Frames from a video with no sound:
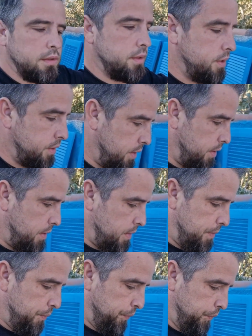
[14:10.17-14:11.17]

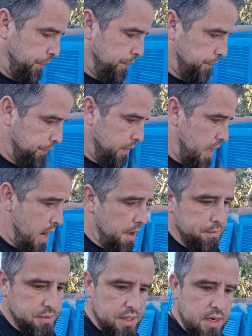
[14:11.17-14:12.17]
So yeah,
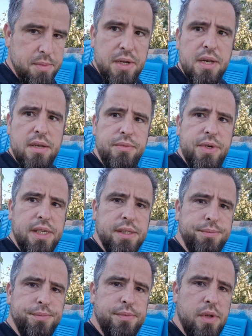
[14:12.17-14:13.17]
it's gonna be another week
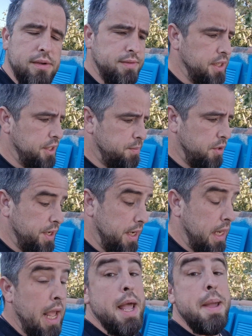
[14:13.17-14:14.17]
of this project.
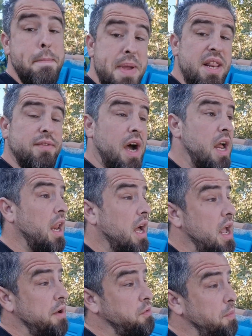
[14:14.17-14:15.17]
Meanwhile, I
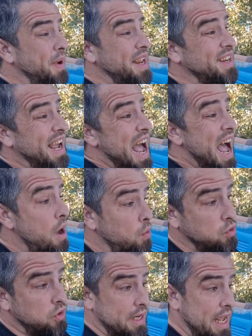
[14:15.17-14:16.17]
have to paint the
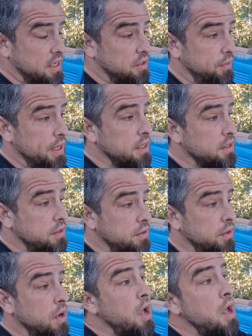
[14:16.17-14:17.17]
house next week.
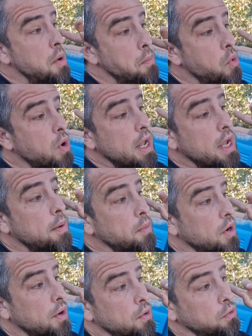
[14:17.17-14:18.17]
So morning, I'm
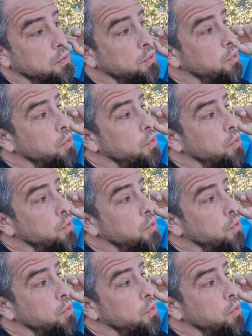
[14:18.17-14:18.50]
gonna go to